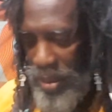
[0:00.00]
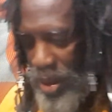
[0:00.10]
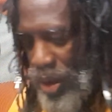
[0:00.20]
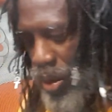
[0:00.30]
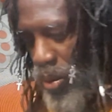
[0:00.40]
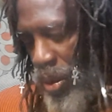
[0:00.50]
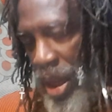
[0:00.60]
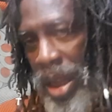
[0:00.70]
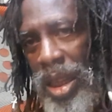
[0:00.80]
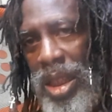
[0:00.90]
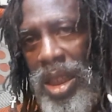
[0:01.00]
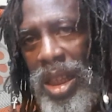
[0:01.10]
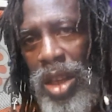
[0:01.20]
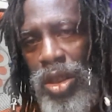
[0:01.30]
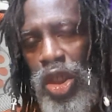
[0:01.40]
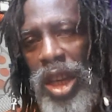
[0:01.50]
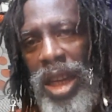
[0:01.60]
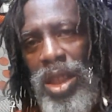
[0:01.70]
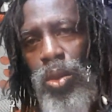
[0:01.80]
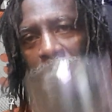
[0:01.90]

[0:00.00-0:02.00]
So here's another chalice